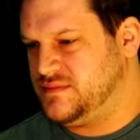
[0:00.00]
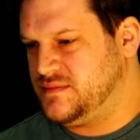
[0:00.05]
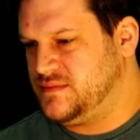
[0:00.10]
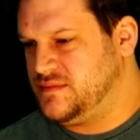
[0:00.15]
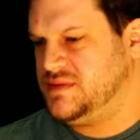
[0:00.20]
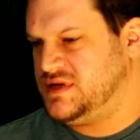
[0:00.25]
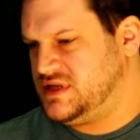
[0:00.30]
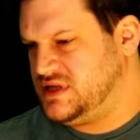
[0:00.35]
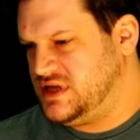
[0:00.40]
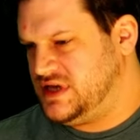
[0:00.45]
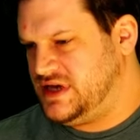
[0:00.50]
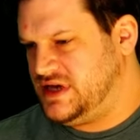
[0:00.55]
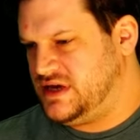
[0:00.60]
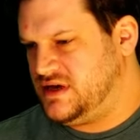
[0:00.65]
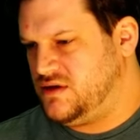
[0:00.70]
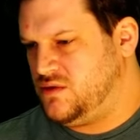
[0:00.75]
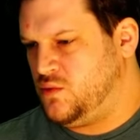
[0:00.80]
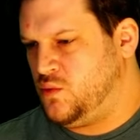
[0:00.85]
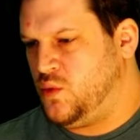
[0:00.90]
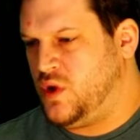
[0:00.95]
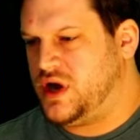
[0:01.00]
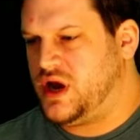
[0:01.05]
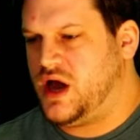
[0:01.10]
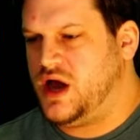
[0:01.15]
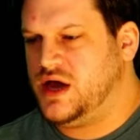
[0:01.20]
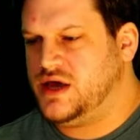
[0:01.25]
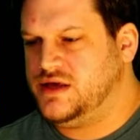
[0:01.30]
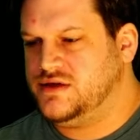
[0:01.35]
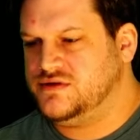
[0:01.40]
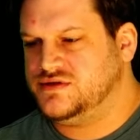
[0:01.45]
Ultimately,
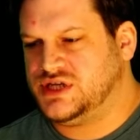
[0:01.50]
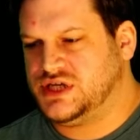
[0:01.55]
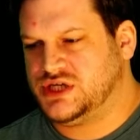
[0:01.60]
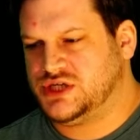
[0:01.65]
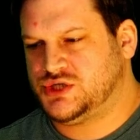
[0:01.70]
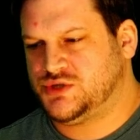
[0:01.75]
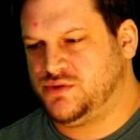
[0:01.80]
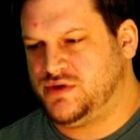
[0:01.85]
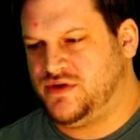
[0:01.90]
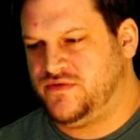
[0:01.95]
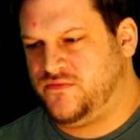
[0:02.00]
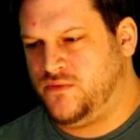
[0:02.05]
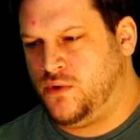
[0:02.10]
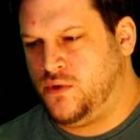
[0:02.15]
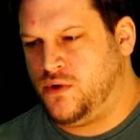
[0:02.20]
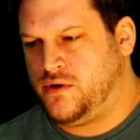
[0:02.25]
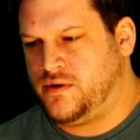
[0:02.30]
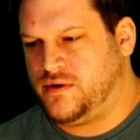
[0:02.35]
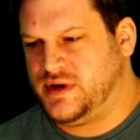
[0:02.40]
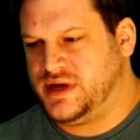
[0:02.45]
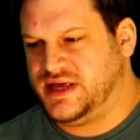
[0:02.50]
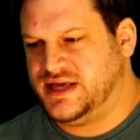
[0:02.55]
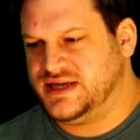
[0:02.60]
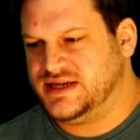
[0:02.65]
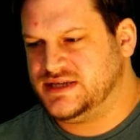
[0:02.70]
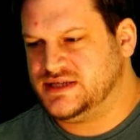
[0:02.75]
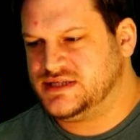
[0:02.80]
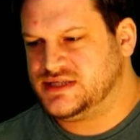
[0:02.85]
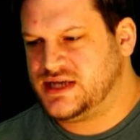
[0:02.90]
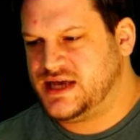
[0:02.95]
what I use history for
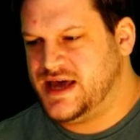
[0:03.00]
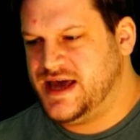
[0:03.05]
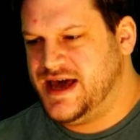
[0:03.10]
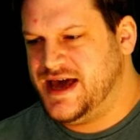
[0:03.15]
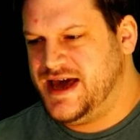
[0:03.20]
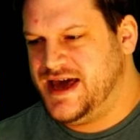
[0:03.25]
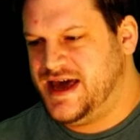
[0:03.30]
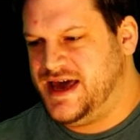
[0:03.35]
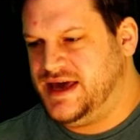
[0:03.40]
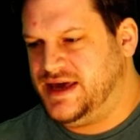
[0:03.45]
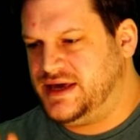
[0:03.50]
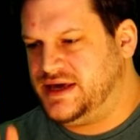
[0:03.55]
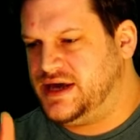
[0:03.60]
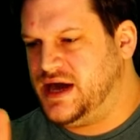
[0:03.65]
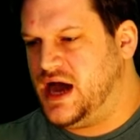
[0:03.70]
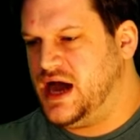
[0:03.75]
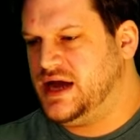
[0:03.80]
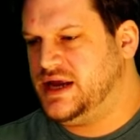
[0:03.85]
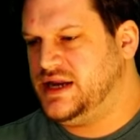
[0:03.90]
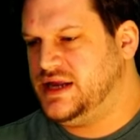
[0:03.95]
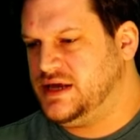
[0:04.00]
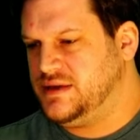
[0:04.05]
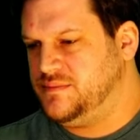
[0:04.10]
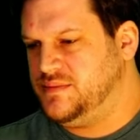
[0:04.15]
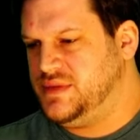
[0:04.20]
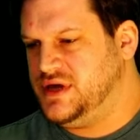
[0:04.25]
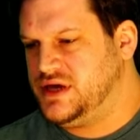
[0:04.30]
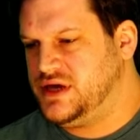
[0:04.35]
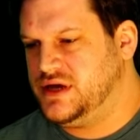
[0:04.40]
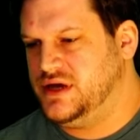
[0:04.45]
is a guiding
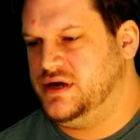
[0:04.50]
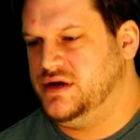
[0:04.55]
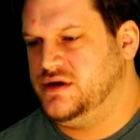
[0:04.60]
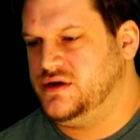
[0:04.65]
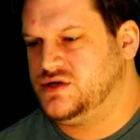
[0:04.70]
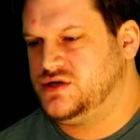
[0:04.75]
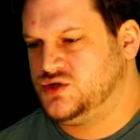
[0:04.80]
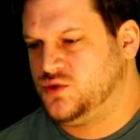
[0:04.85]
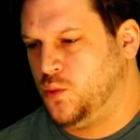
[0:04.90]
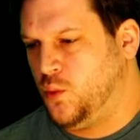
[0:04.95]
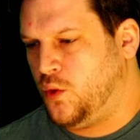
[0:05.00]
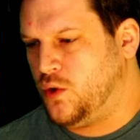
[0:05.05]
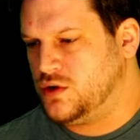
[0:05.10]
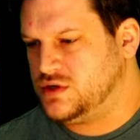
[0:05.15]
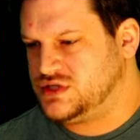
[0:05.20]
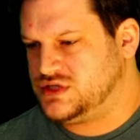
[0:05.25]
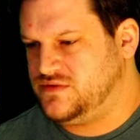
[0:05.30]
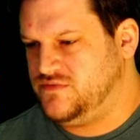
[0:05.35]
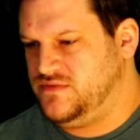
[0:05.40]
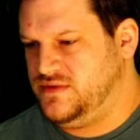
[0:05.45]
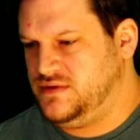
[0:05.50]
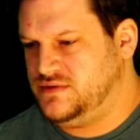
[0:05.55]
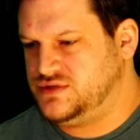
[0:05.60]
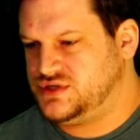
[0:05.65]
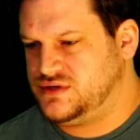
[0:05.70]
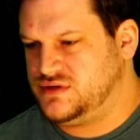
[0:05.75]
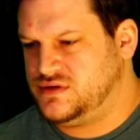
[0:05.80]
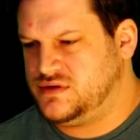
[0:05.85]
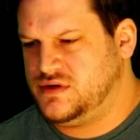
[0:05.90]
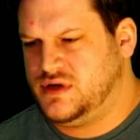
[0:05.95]
beacon towards the
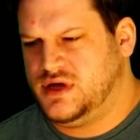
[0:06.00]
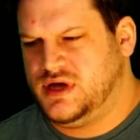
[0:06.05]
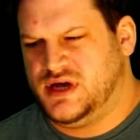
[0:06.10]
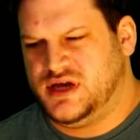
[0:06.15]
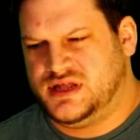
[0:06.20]
future.